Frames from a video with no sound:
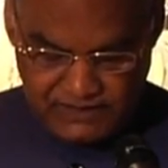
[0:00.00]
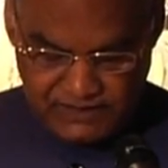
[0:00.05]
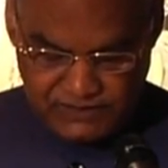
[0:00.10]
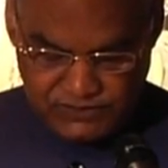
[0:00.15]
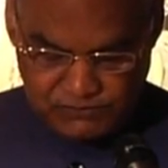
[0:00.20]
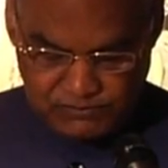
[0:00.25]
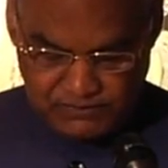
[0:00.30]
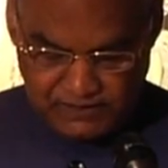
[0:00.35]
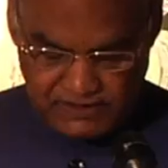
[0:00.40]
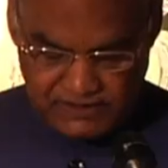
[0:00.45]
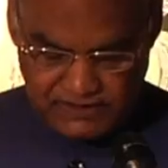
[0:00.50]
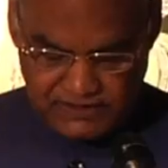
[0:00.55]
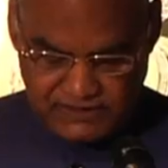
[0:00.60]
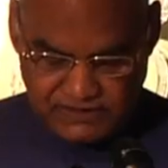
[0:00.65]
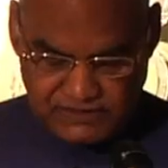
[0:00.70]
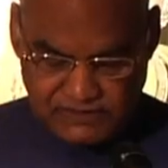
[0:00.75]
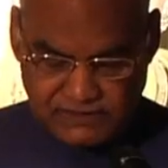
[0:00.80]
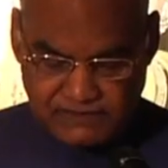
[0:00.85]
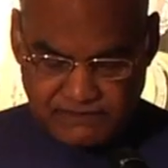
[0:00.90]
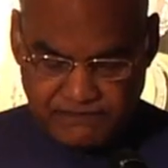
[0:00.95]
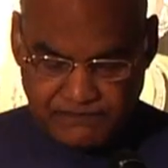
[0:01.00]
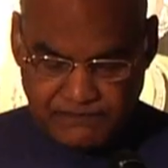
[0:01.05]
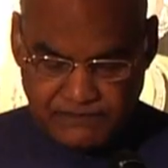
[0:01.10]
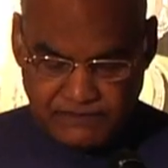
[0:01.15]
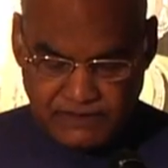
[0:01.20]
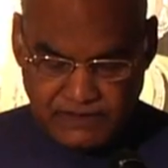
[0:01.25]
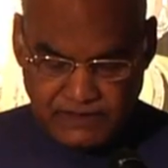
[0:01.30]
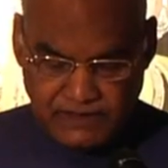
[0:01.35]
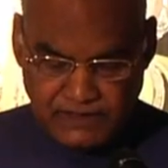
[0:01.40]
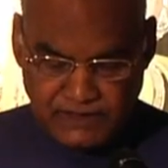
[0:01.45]
expertise
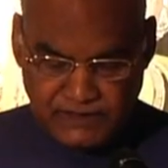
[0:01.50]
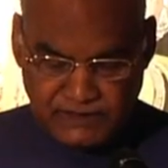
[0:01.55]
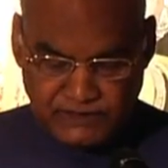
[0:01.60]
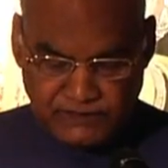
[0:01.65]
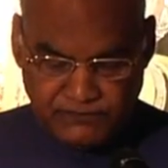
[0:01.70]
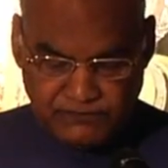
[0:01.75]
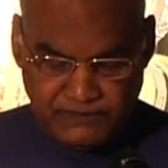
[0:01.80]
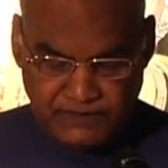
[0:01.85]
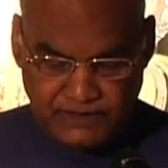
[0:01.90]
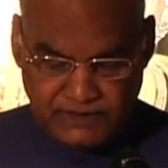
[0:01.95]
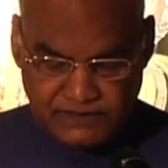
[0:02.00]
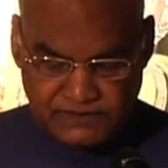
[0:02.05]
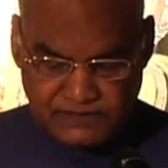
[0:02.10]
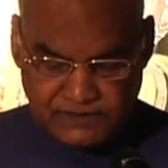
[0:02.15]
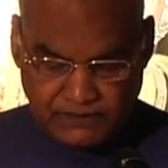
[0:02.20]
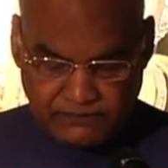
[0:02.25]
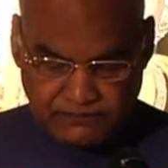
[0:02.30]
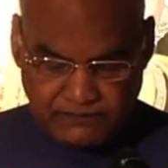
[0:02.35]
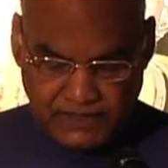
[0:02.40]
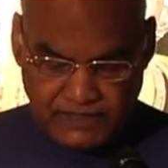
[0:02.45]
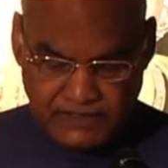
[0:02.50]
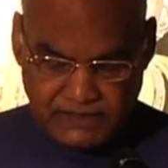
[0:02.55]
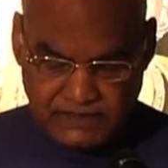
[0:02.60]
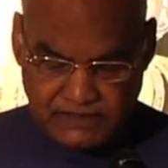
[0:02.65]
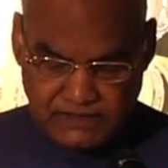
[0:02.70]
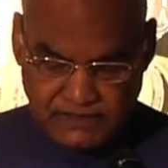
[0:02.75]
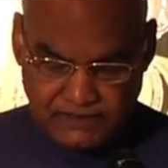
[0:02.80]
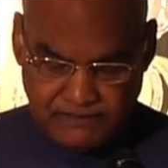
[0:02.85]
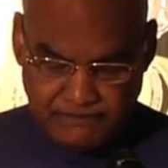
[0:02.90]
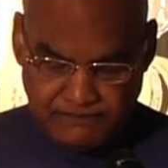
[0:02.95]
in the fields of IT,